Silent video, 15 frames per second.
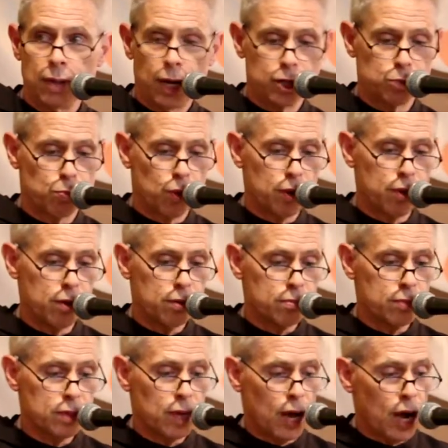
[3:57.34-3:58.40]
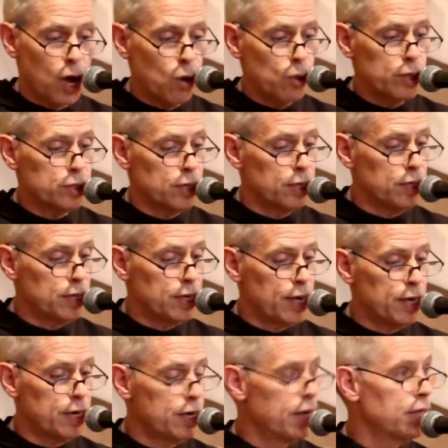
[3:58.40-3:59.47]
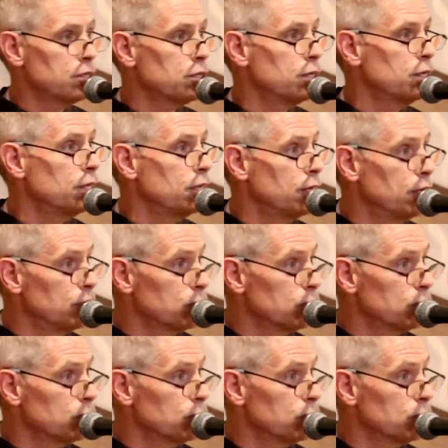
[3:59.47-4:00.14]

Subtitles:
As Brother Alois indicated yesterday in